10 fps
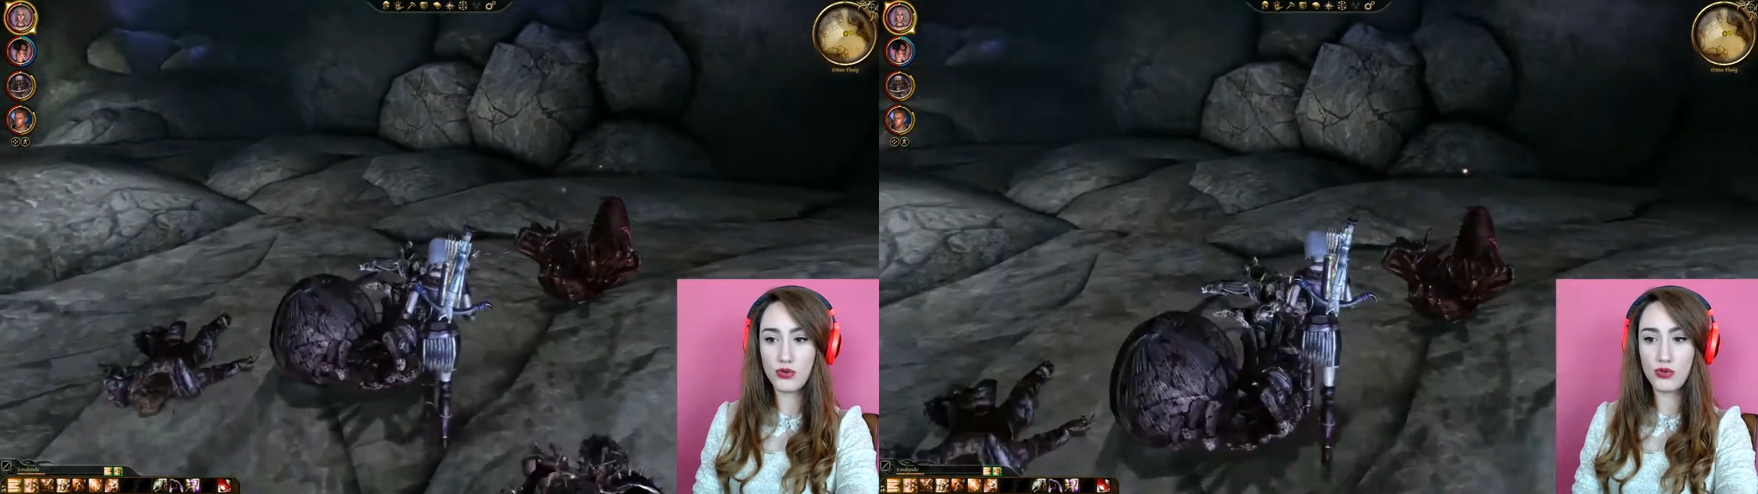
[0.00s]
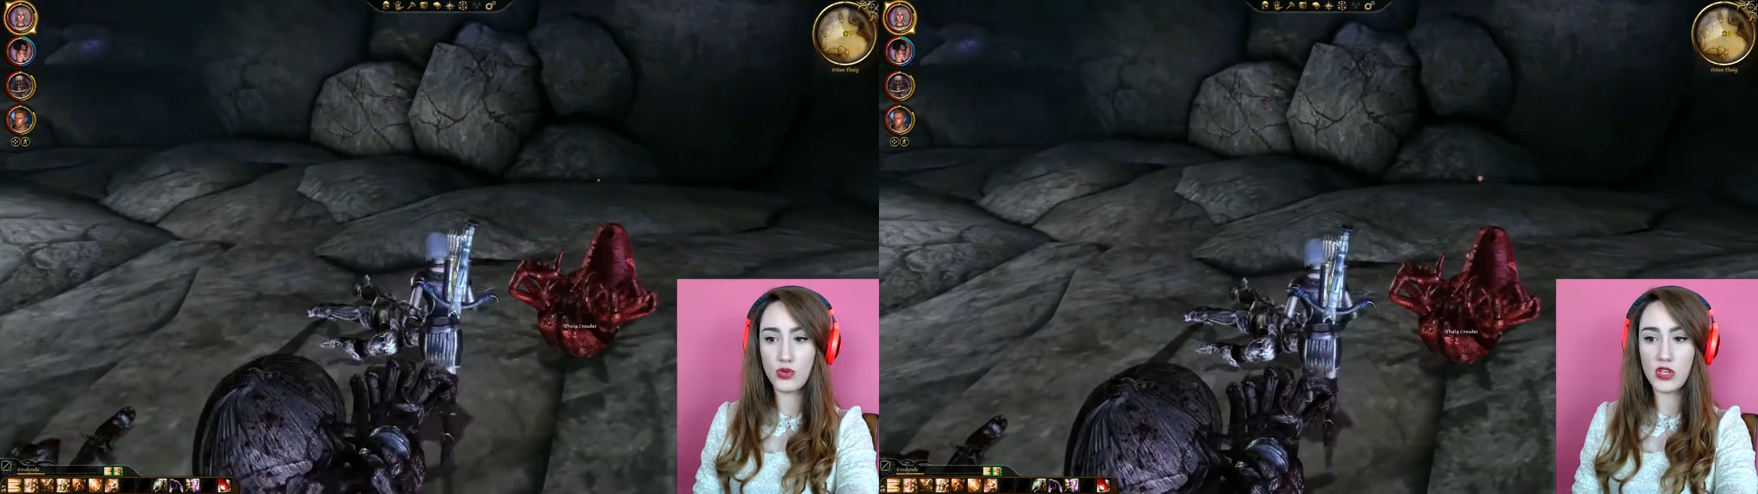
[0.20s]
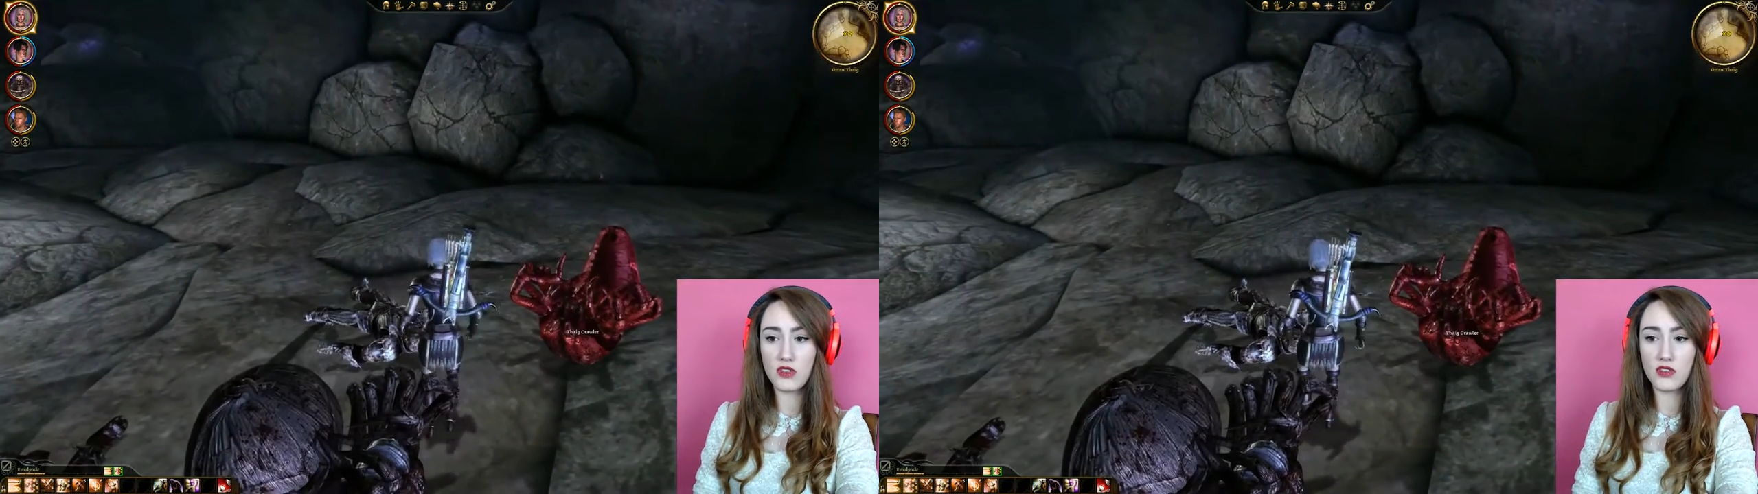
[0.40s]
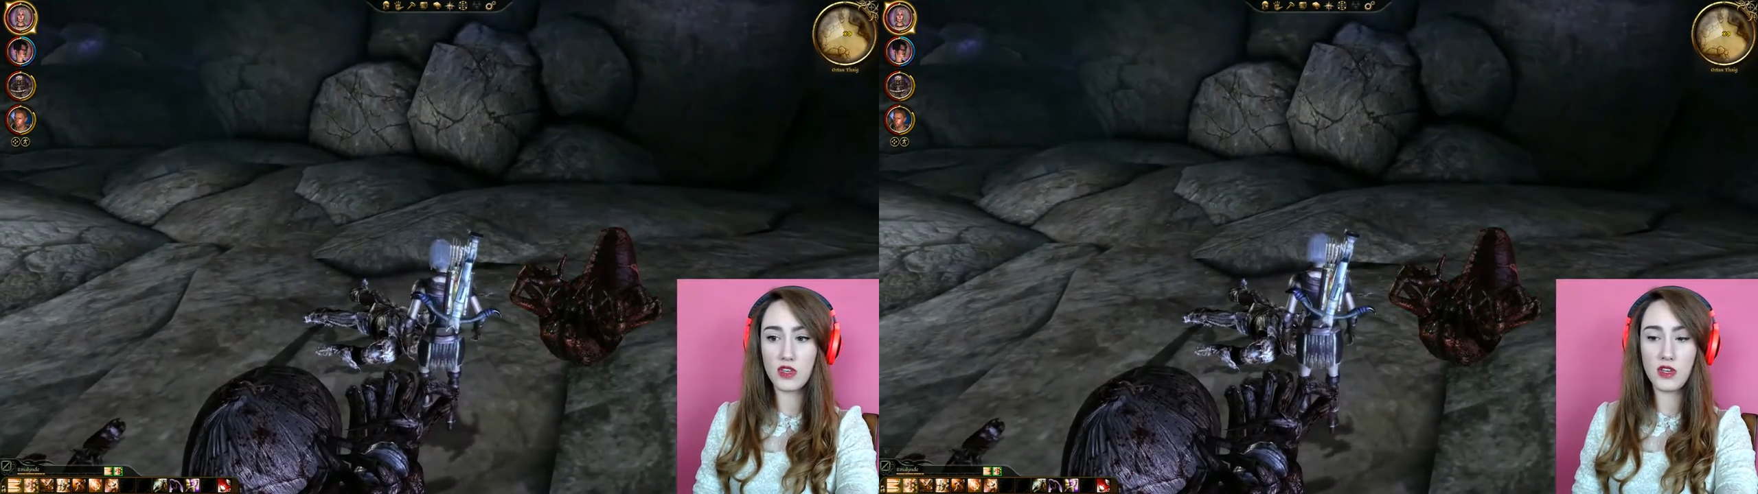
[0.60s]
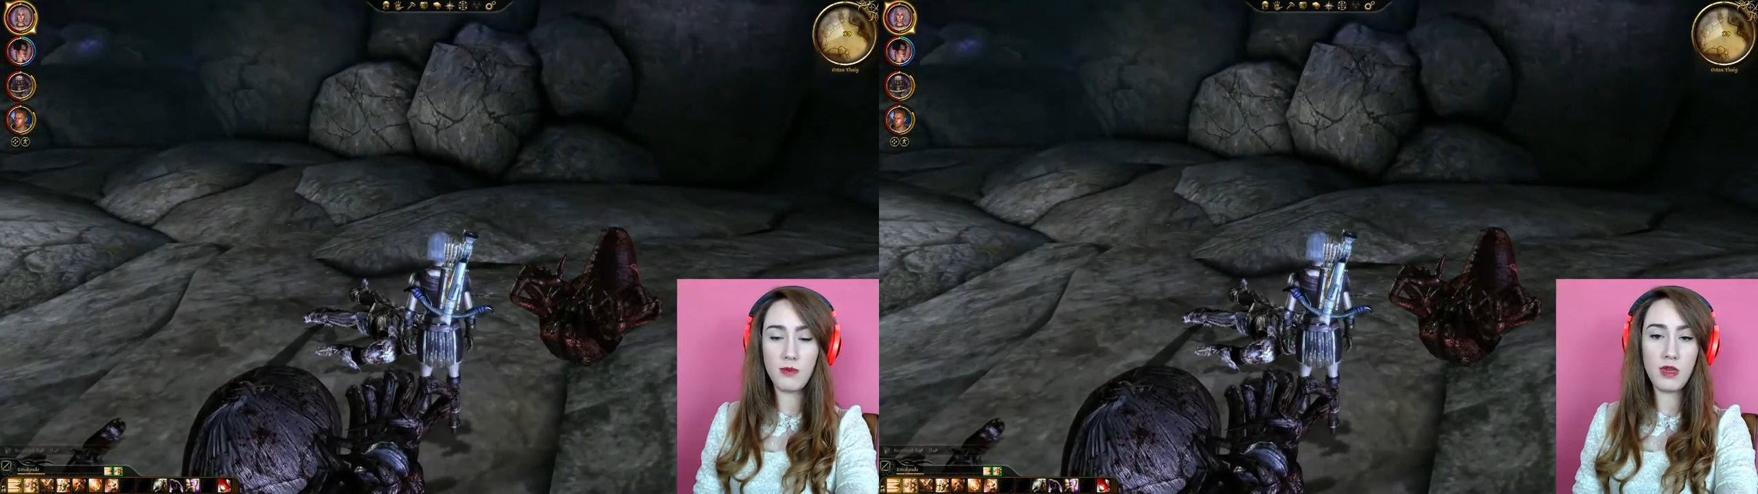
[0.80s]
It's
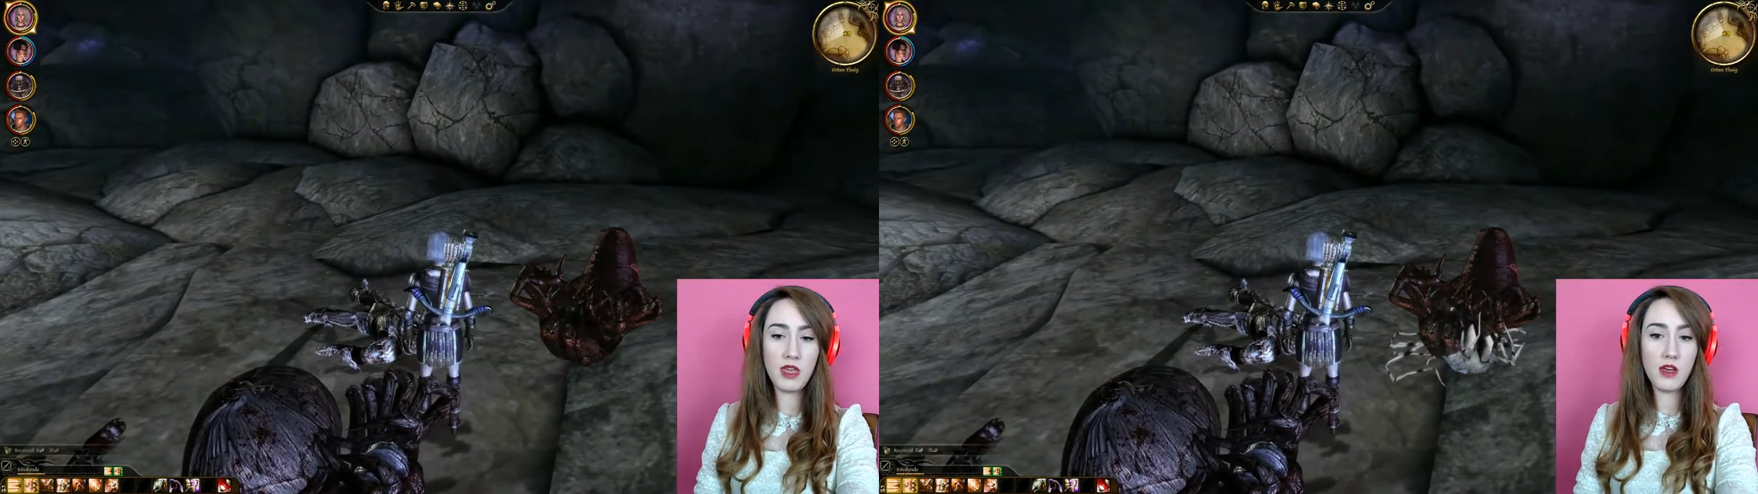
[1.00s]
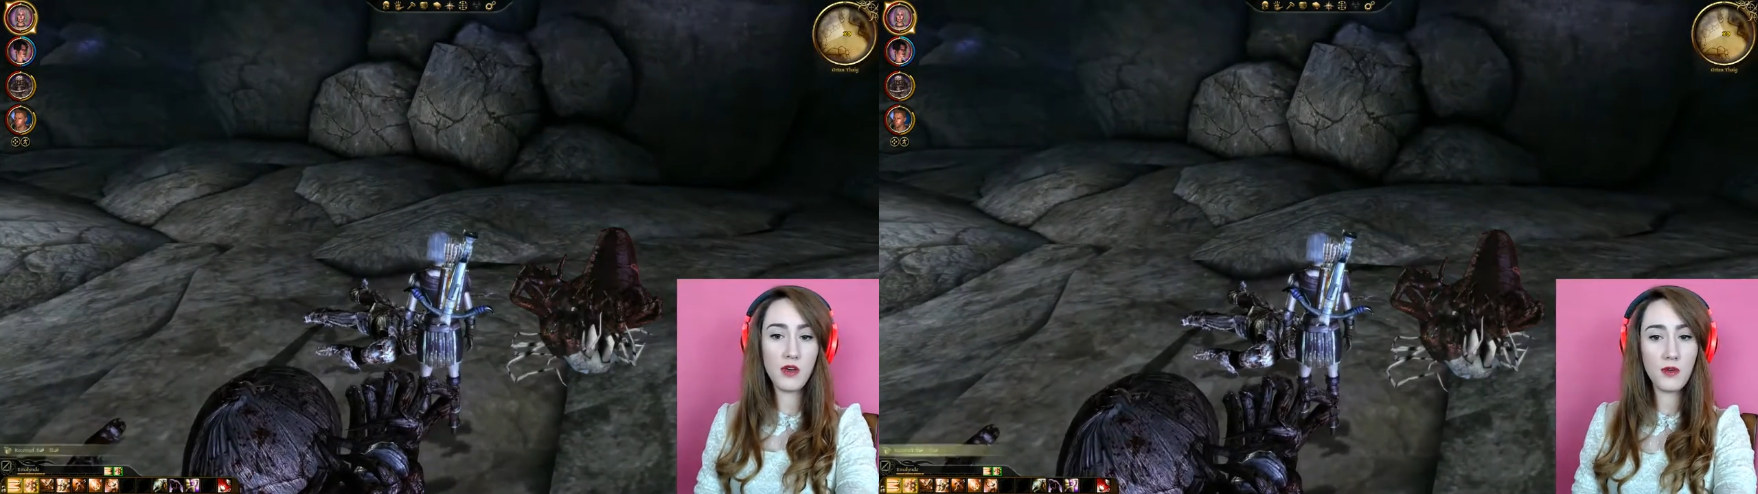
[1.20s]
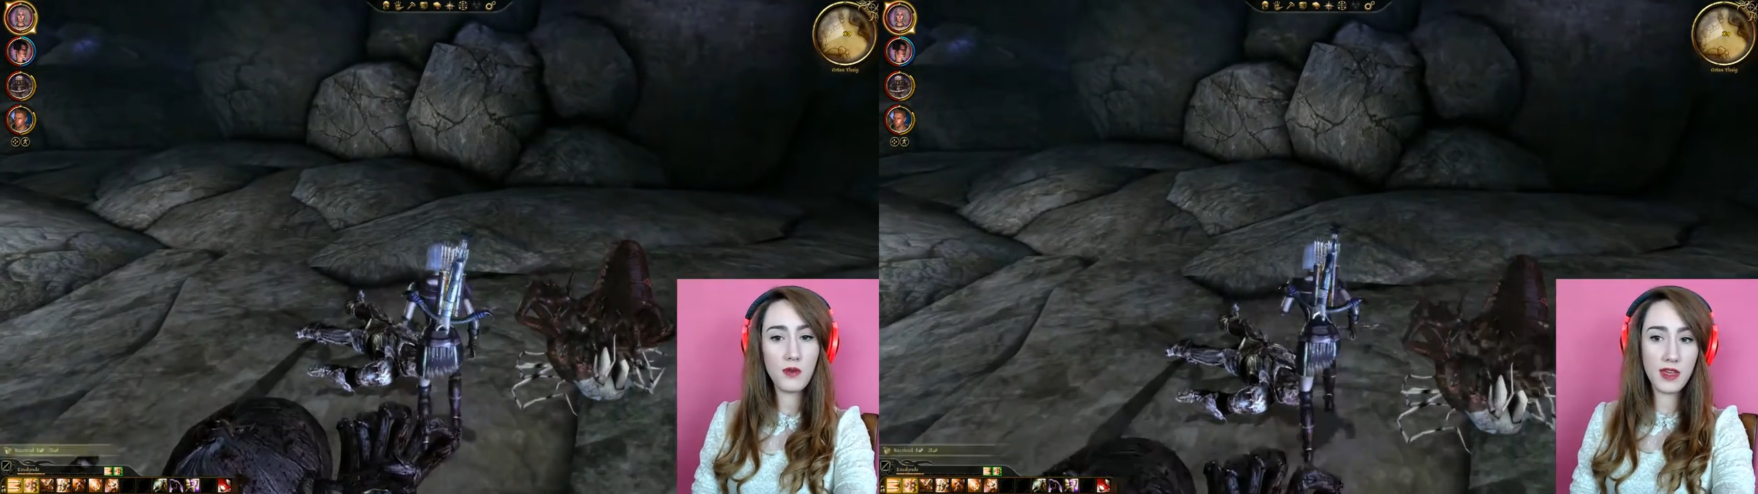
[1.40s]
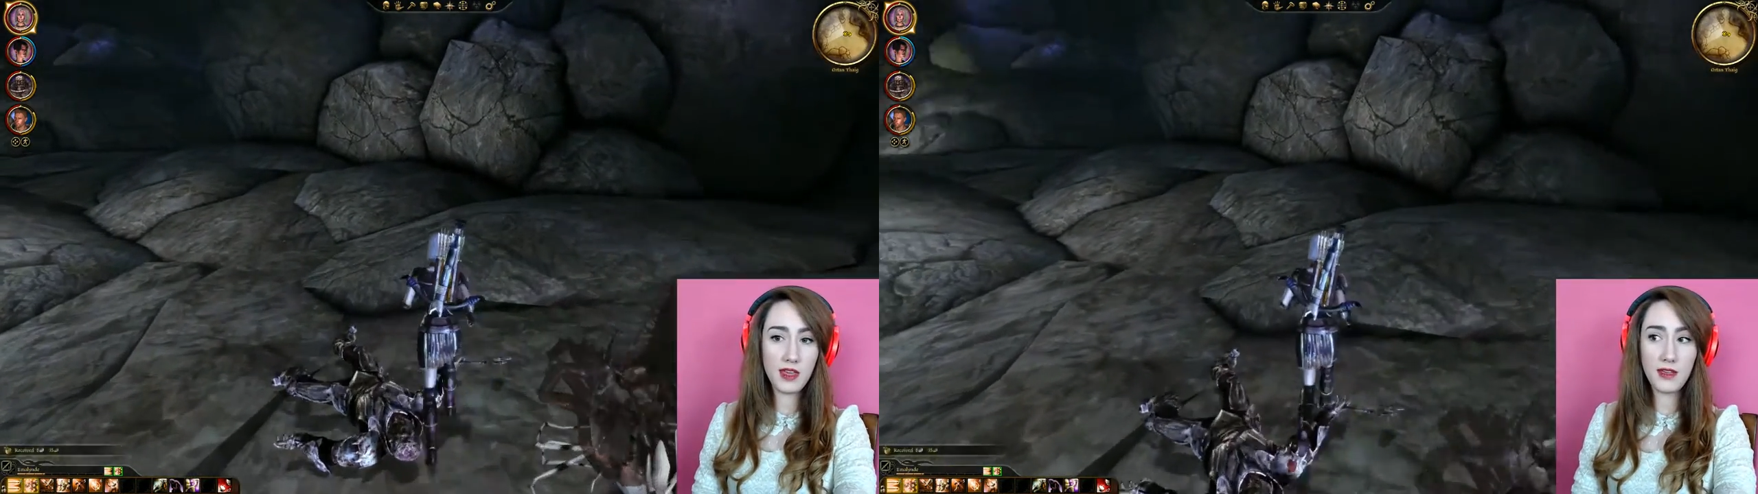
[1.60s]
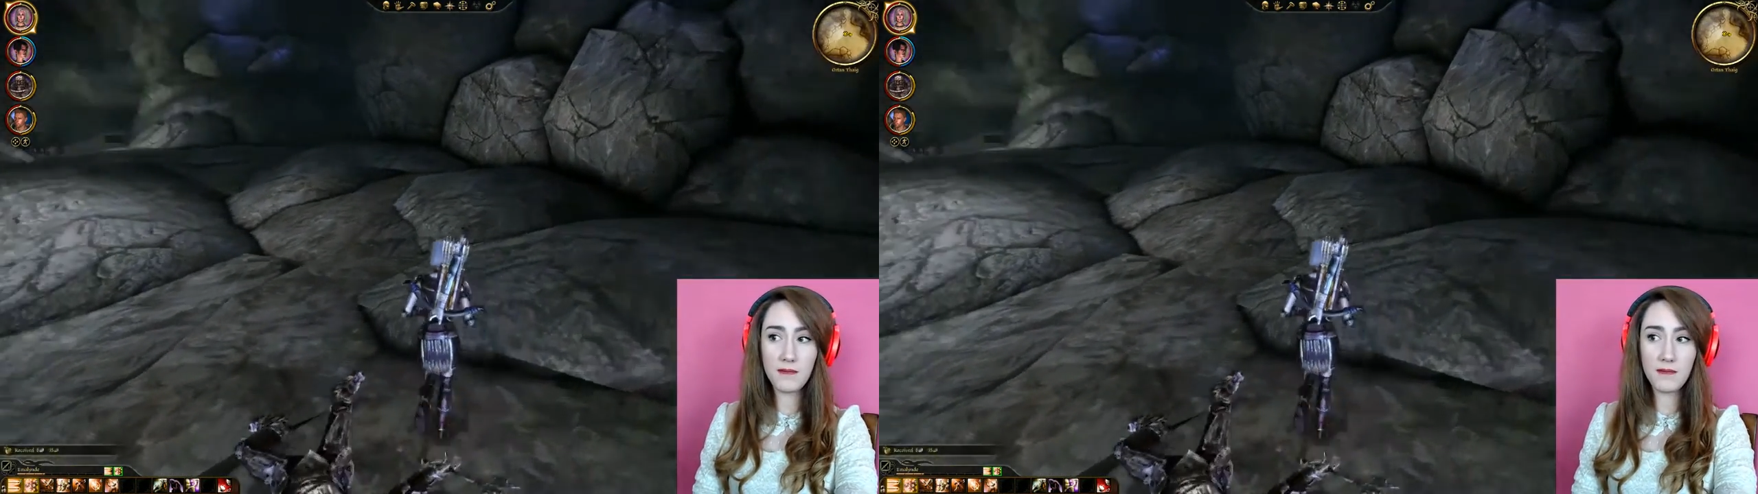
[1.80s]
gonna be okay.